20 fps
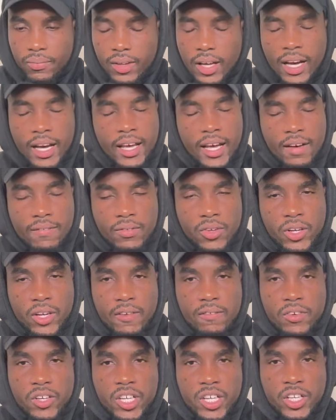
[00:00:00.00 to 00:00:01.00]
I have done a
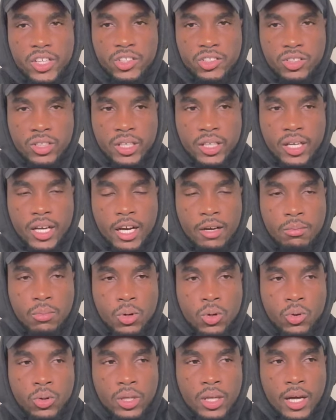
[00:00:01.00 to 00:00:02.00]
video yesterday
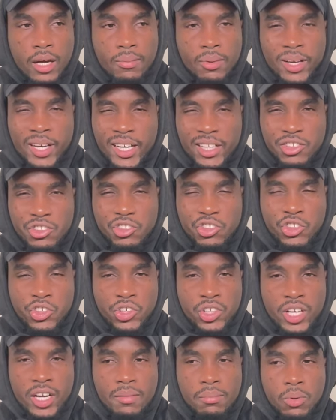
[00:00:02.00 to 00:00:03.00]
about I'm
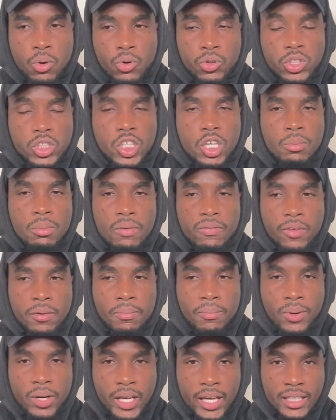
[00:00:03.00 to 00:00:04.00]
concerned about some of the
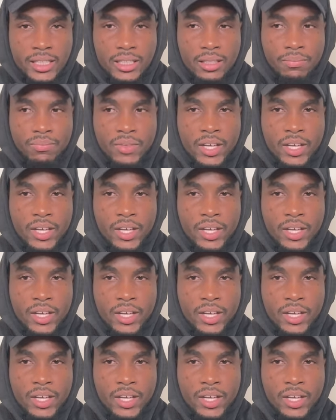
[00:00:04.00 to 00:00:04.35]
players um,